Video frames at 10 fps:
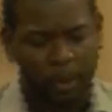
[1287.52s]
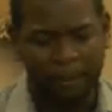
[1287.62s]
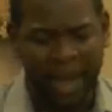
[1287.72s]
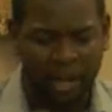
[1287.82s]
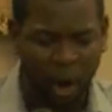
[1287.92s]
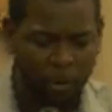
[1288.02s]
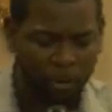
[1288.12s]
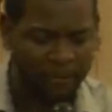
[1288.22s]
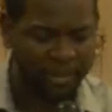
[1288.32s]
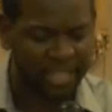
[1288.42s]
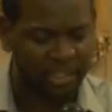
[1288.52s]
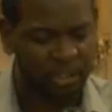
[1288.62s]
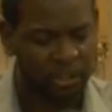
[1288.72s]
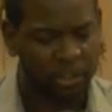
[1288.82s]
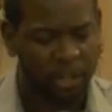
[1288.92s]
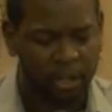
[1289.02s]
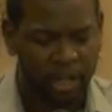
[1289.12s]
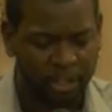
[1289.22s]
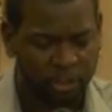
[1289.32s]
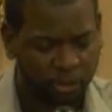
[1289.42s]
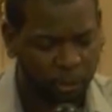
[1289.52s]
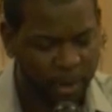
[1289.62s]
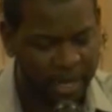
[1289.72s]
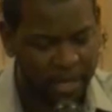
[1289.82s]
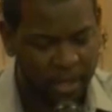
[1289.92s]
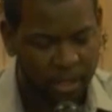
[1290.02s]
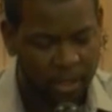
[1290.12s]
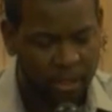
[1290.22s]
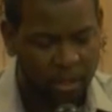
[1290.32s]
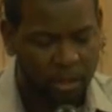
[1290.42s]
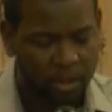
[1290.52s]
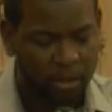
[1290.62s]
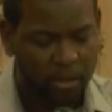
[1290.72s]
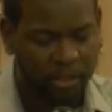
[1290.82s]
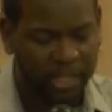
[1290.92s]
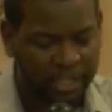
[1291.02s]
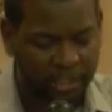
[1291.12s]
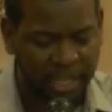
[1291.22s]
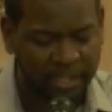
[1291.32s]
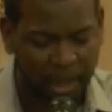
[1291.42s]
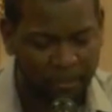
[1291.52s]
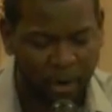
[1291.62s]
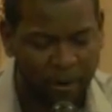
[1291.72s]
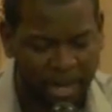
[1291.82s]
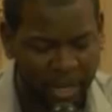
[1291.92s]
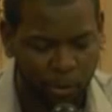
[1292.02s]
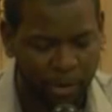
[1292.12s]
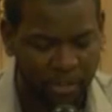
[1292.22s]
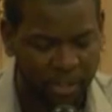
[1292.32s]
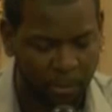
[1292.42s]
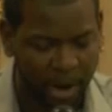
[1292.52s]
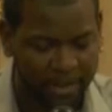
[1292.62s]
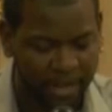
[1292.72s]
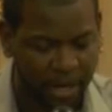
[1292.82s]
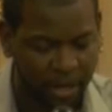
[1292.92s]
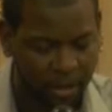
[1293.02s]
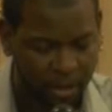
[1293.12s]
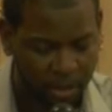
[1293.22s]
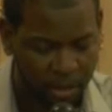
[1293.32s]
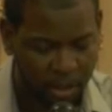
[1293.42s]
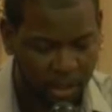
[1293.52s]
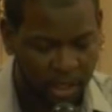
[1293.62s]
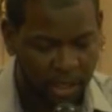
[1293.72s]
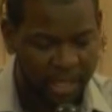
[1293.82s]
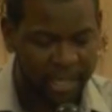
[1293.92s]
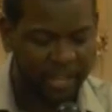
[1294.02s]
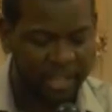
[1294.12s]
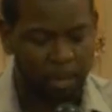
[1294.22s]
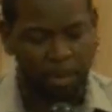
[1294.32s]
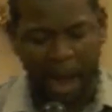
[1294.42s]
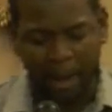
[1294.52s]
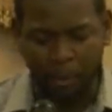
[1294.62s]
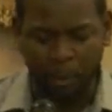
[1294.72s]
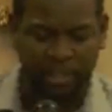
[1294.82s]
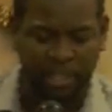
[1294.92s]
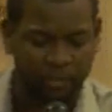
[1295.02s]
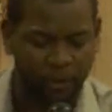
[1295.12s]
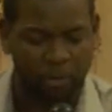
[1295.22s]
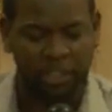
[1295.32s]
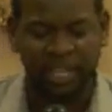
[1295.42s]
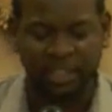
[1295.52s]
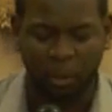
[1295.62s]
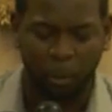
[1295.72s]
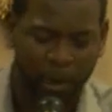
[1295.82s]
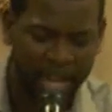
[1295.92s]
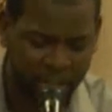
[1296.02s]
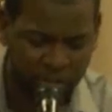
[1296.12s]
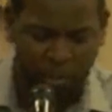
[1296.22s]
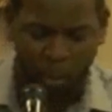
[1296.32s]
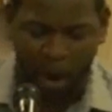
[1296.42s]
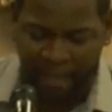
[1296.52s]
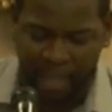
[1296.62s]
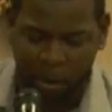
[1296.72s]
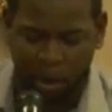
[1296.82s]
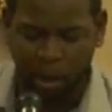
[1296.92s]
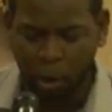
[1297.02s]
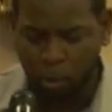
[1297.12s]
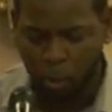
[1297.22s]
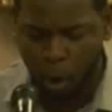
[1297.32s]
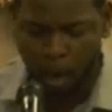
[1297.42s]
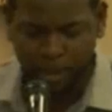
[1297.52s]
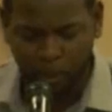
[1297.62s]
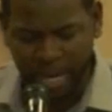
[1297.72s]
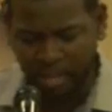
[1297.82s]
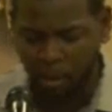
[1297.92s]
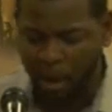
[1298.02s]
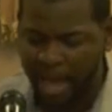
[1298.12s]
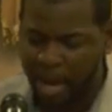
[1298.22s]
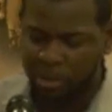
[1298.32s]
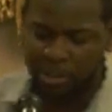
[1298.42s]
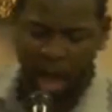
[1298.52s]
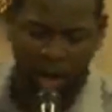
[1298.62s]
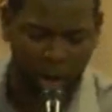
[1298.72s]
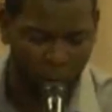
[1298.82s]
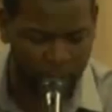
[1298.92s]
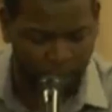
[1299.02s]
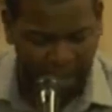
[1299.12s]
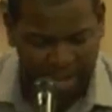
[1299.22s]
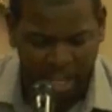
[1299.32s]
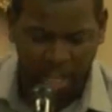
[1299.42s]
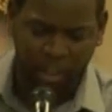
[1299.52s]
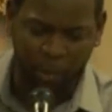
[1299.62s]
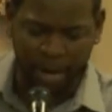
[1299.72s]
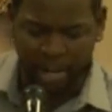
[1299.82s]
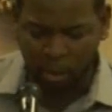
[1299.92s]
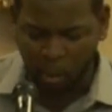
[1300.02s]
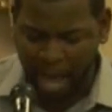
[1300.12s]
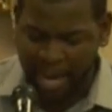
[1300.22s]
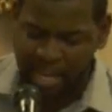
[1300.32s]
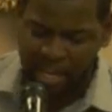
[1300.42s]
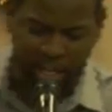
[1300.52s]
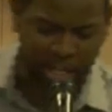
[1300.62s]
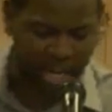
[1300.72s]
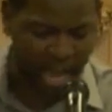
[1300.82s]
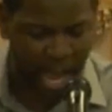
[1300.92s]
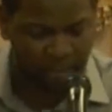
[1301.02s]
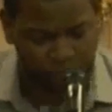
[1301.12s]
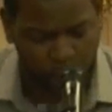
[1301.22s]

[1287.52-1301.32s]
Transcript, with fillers: Back over in Revelations 3, Jesus says something very interesting right there. He said the problem with these folks, he said the reason why they were lukewarm, the reason why they was all over the place, the reason why they couldn't get hot for